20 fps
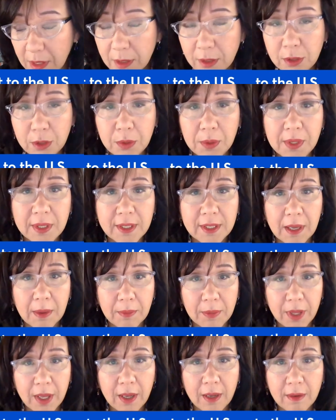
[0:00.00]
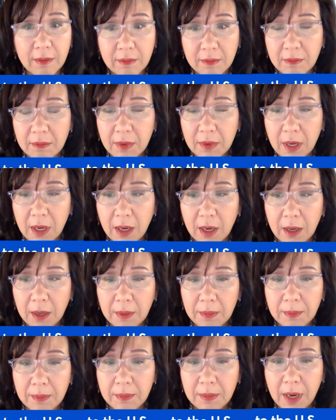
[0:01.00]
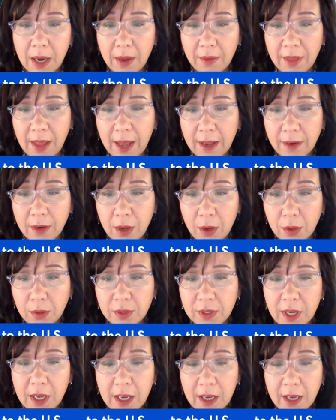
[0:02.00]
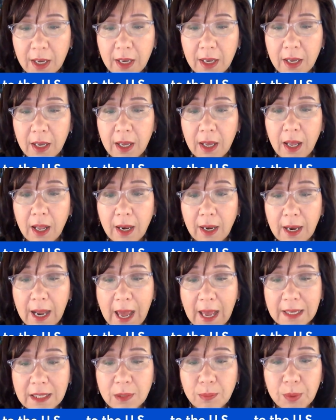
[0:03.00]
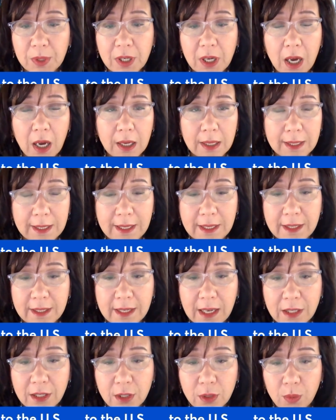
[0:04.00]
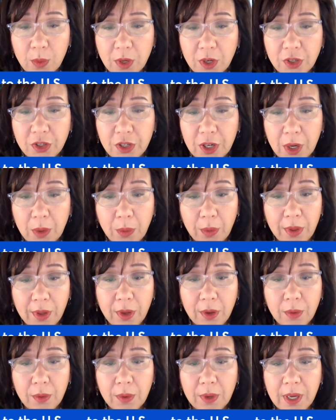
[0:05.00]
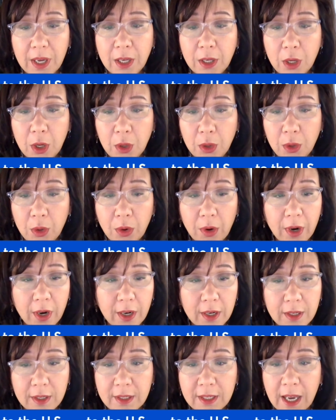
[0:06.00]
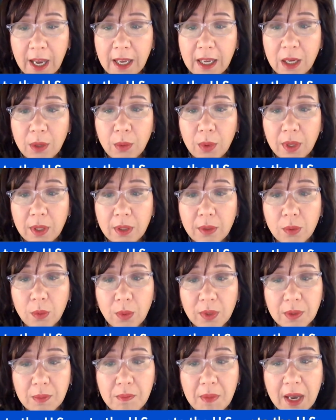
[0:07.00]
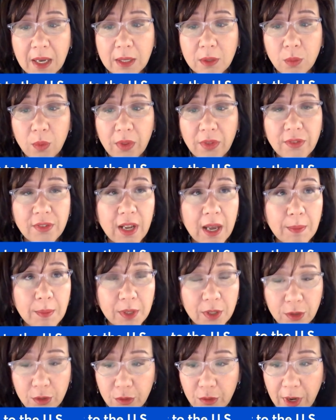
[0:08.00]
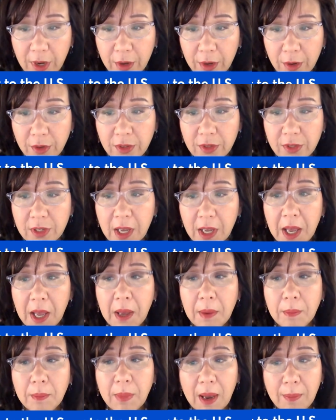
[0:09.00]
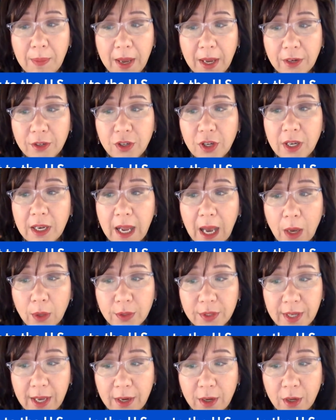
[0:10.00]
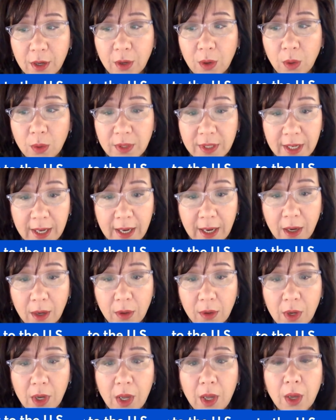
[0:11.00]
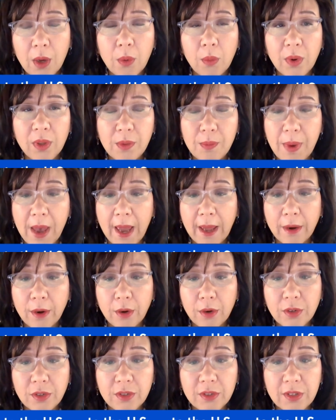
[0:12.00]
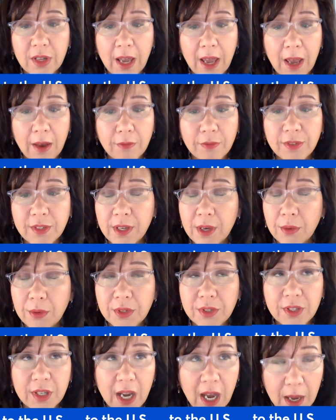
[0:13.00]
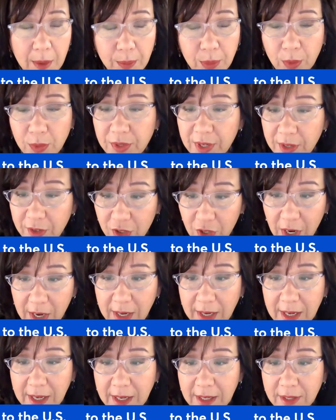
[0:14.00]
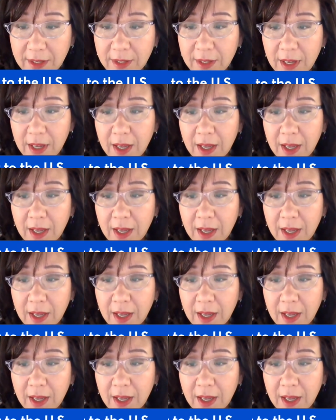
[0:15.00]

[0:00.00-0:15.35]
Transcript: doing something on that note. Last but not least, I just want to share with you, in New York, Tsai Ing-wen was met with demonstrators by Beijing outside her hotel with banners that have serious typos in Chinese.